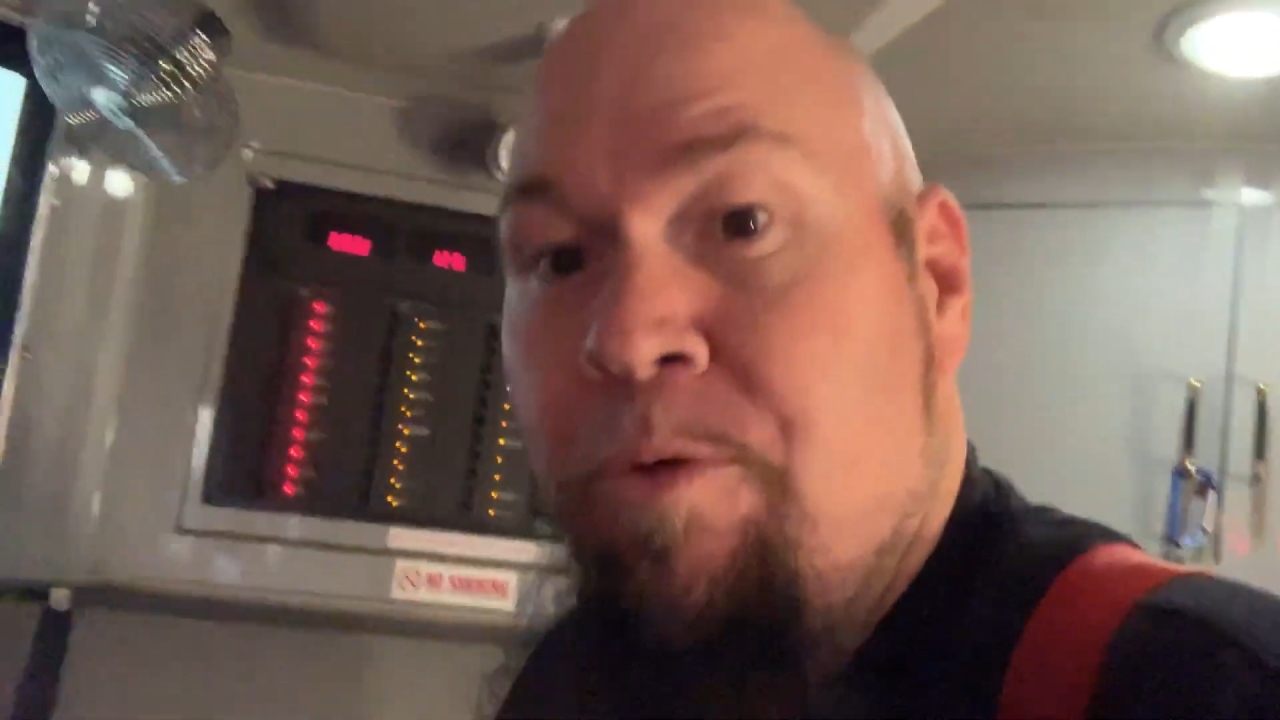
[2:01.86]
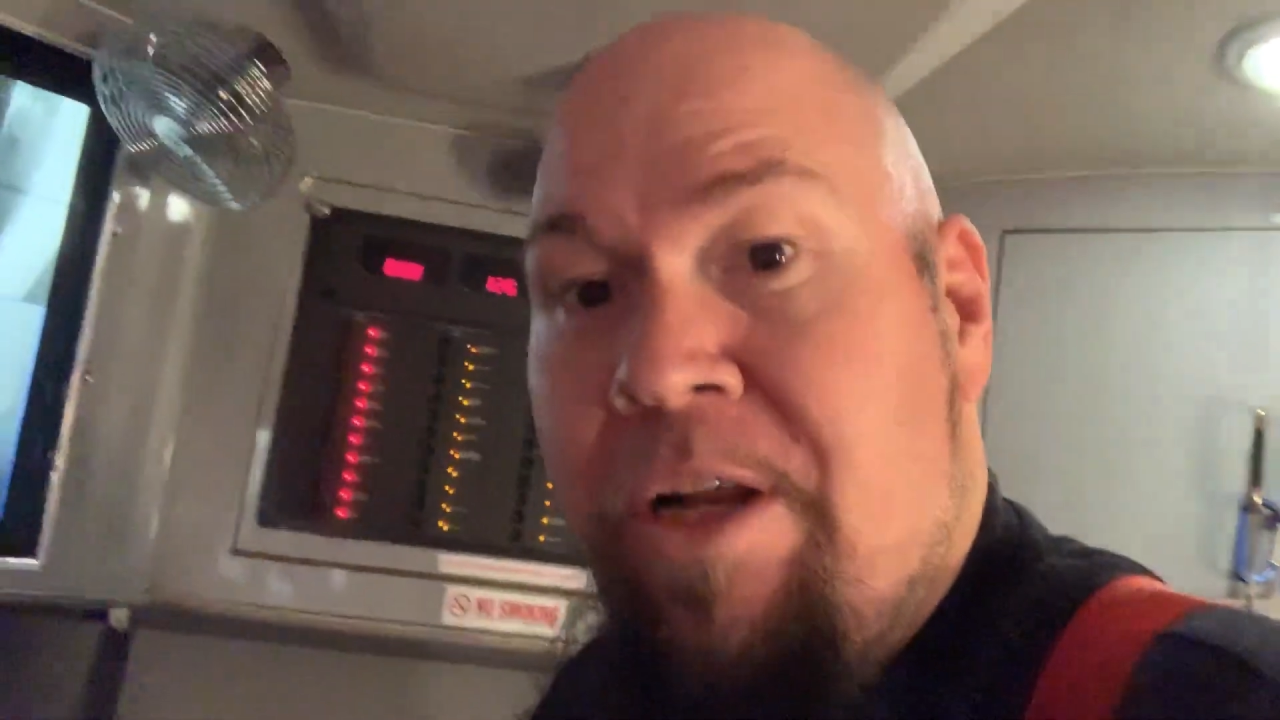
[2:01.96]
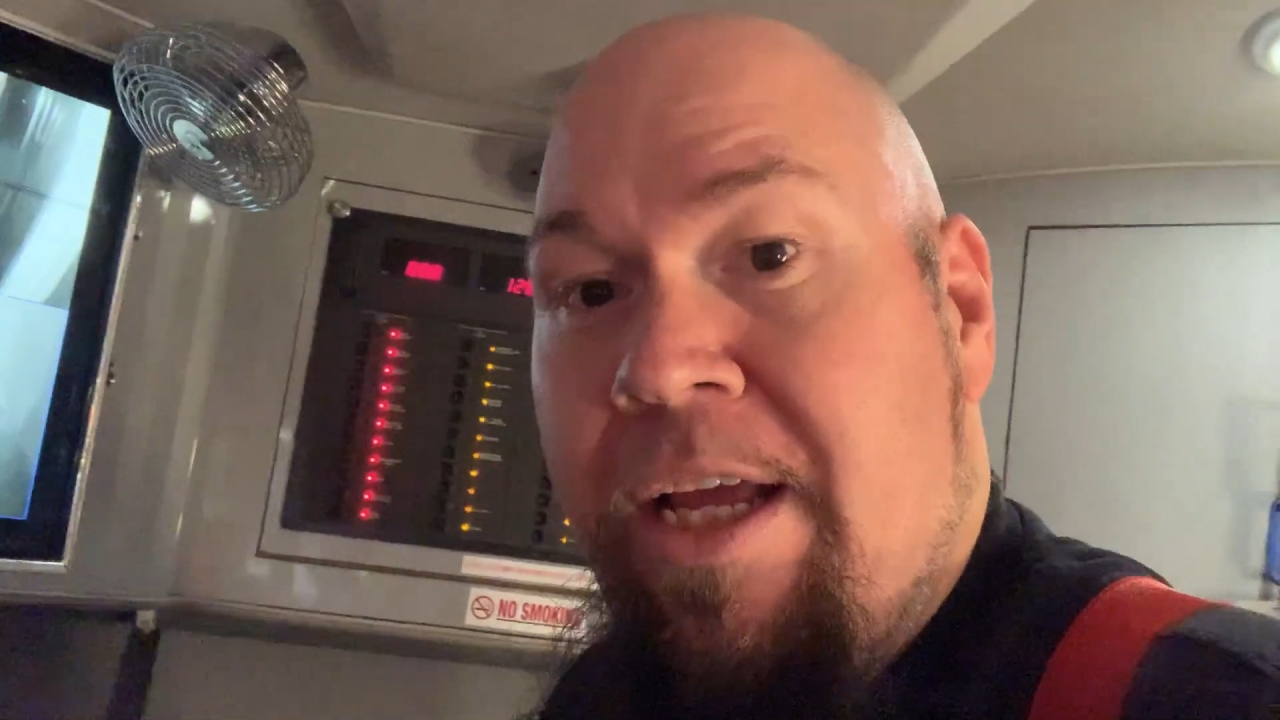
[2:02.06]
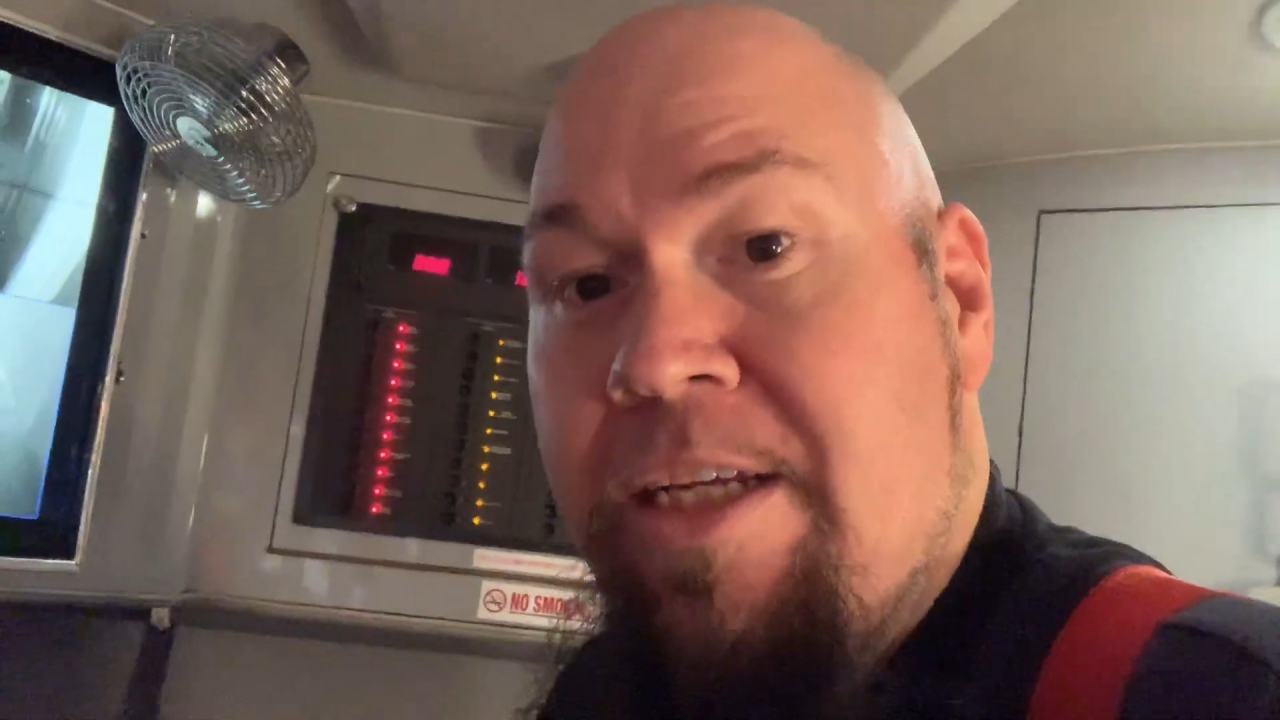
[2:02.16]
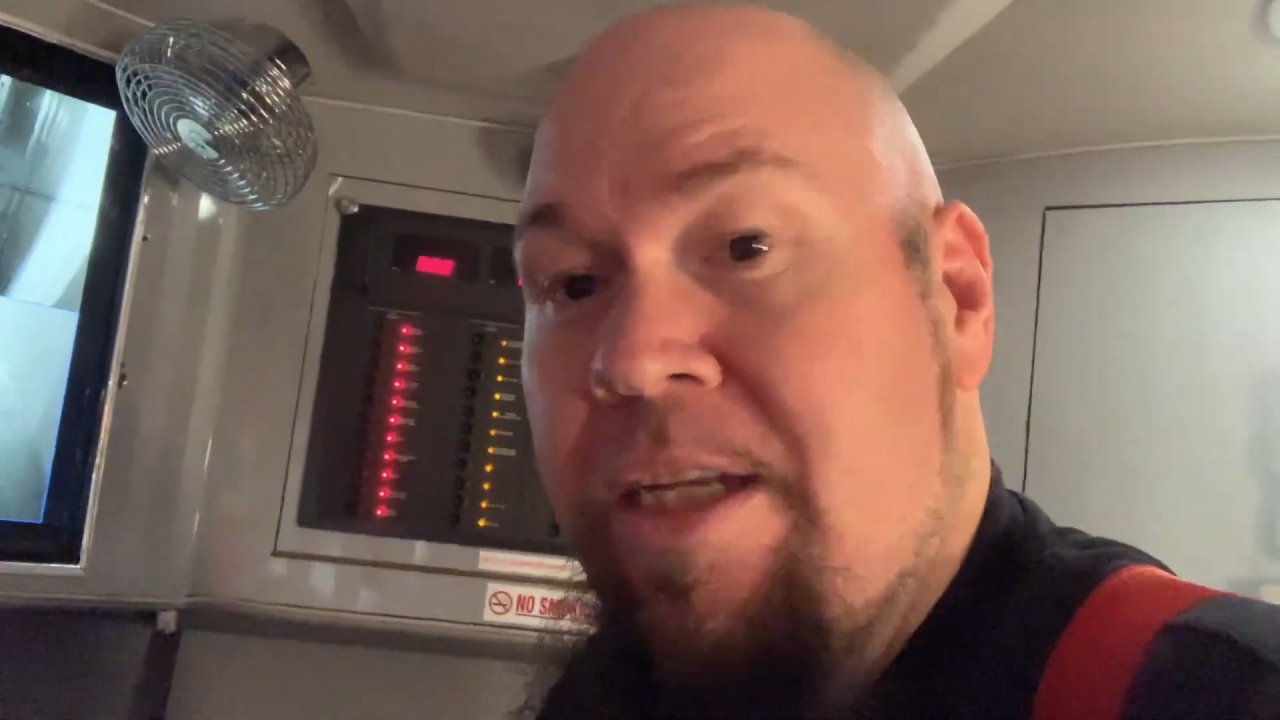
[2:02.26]

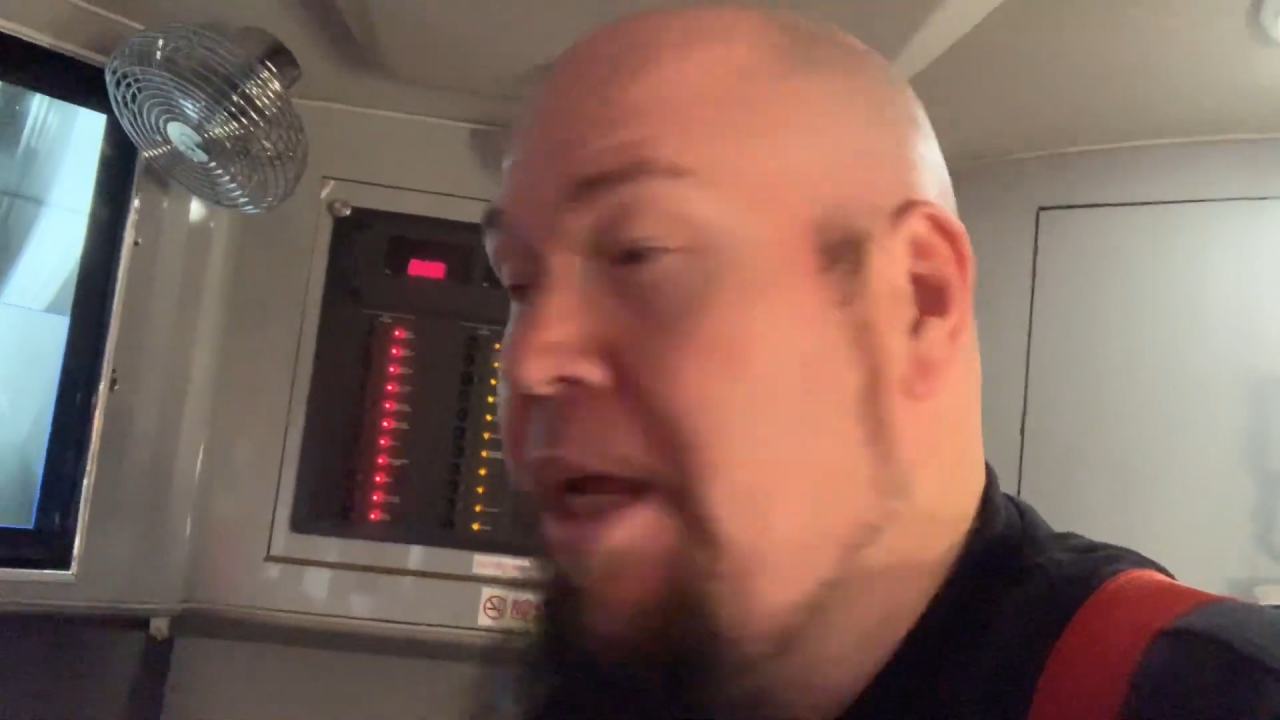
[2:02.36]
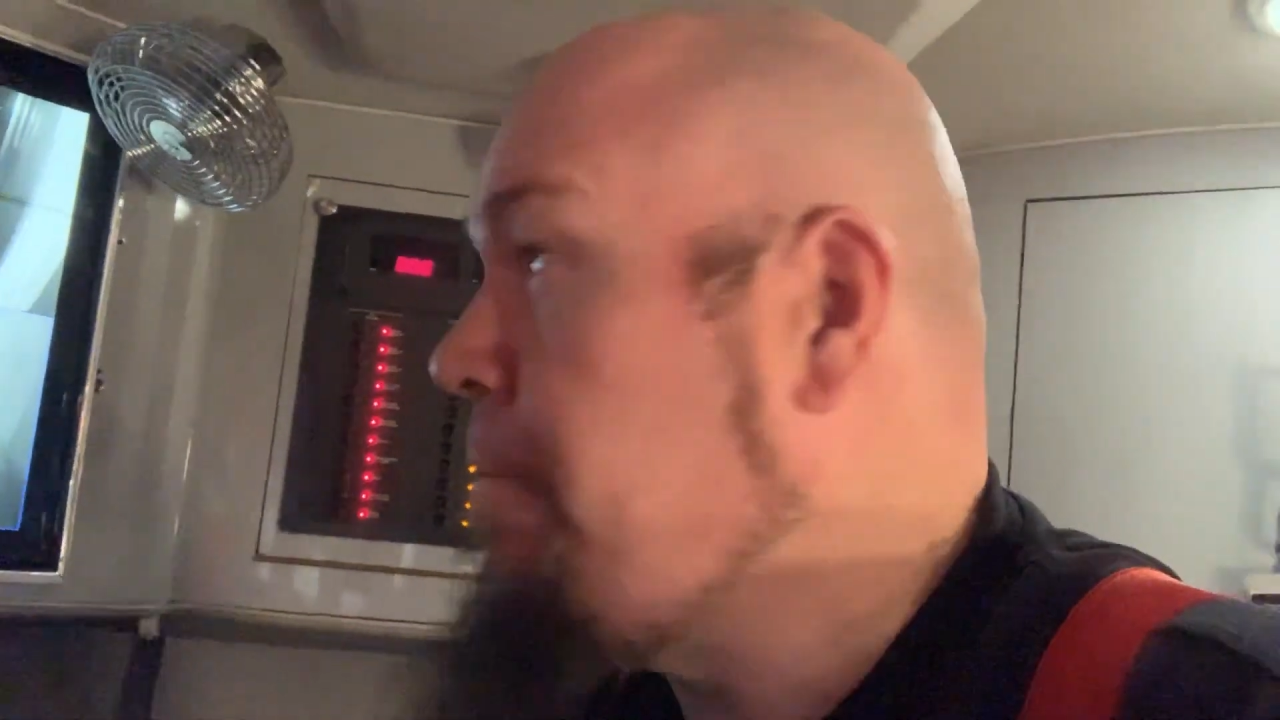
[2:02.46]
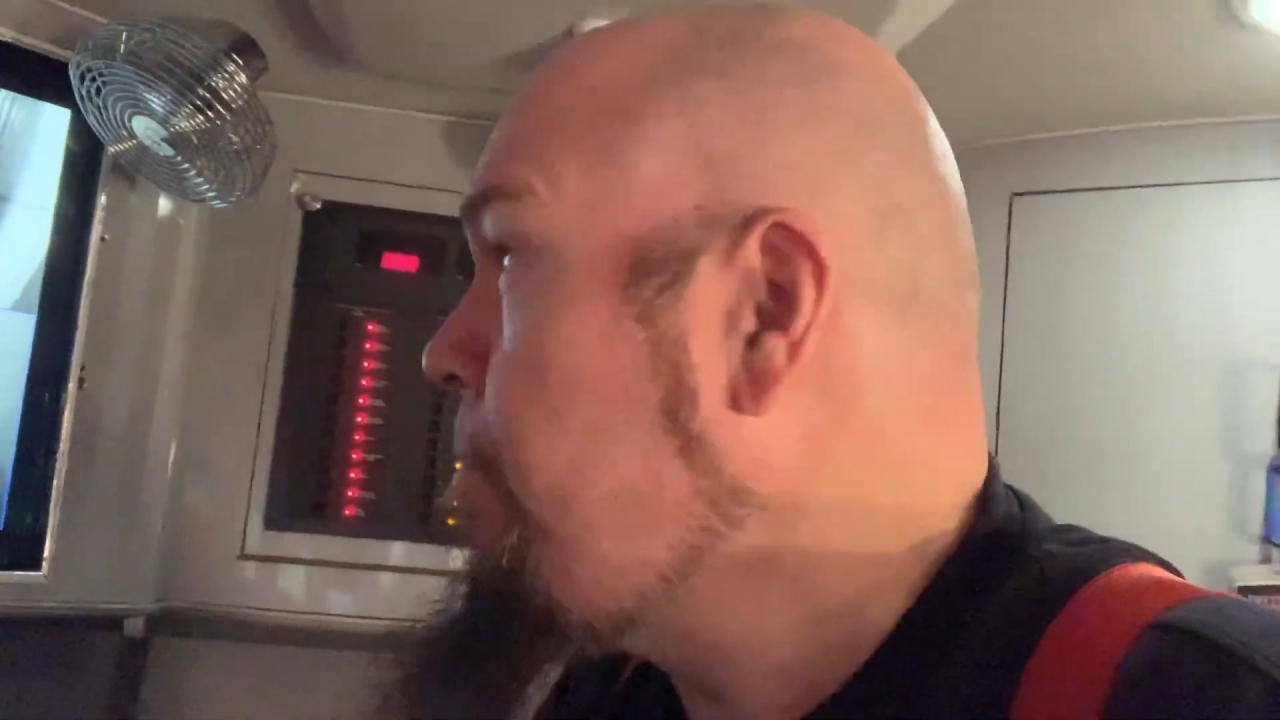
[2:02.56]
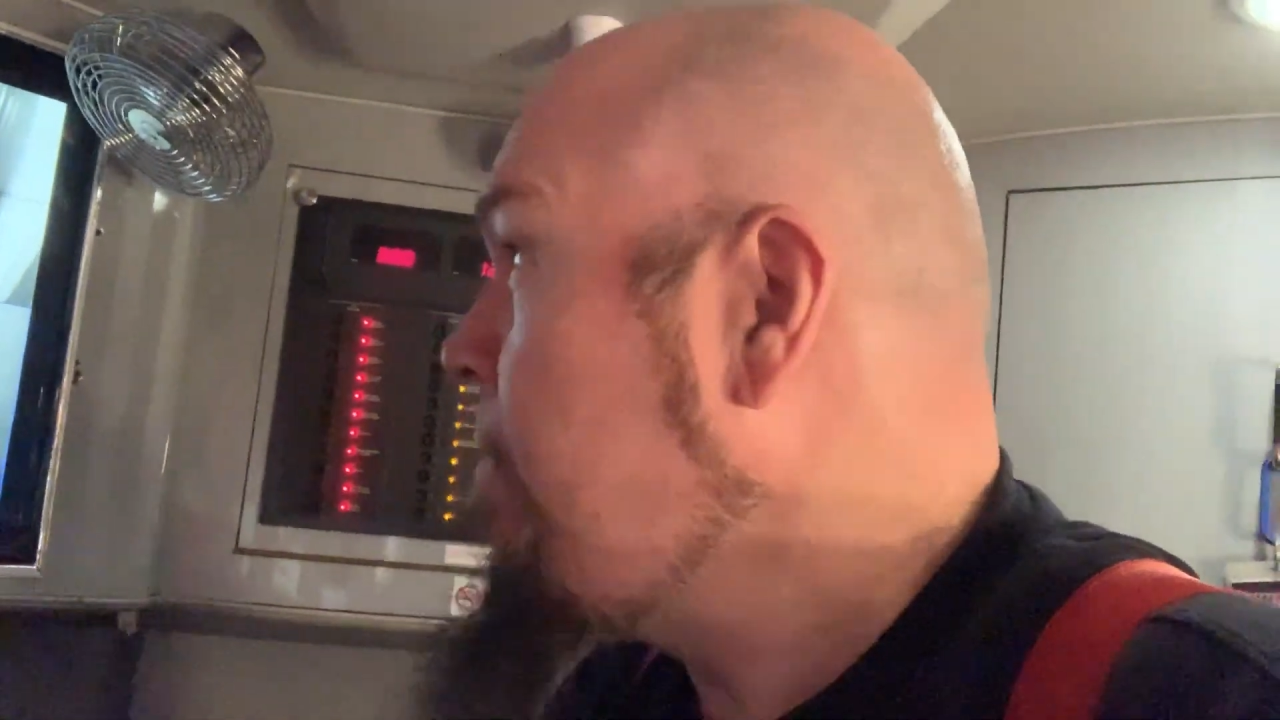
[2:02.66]
pretty easily.